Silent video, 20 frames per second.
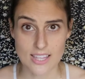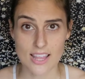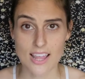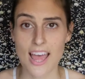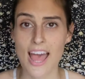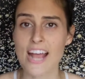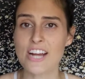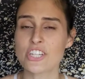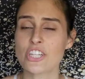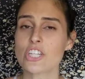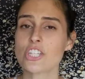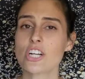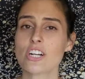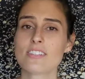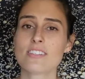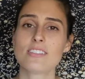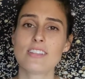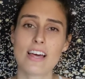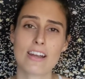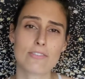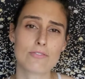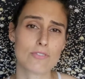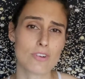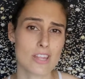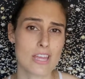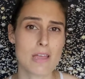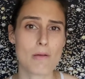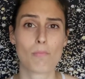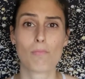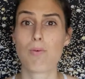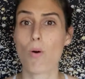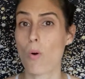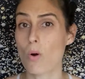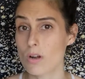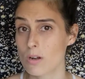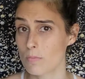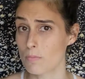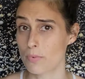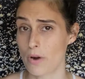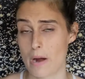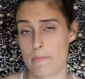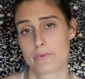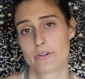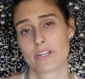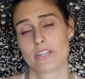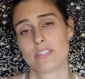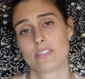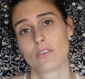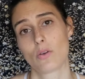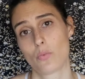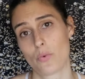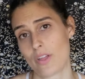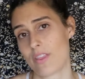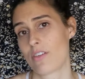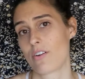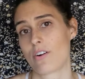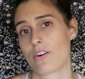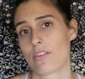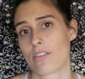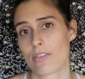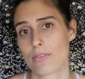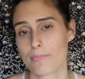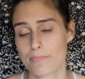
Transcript: it actually shares a lot of really important properties with Earth.